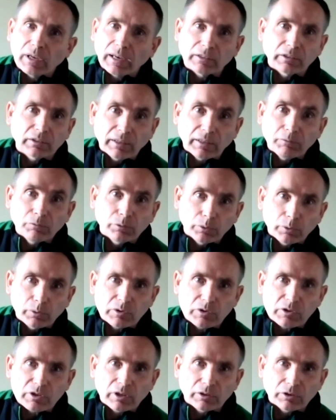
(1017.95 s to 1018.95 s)
had an
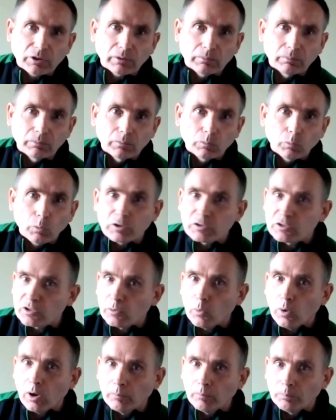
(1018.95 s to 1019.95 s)
influence on you? What's
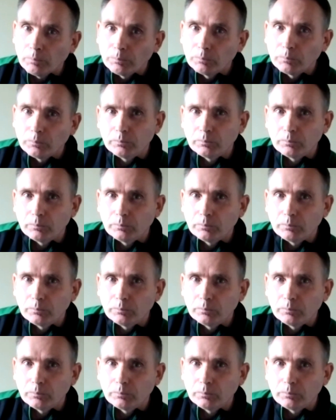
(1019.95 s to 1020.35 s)
the one?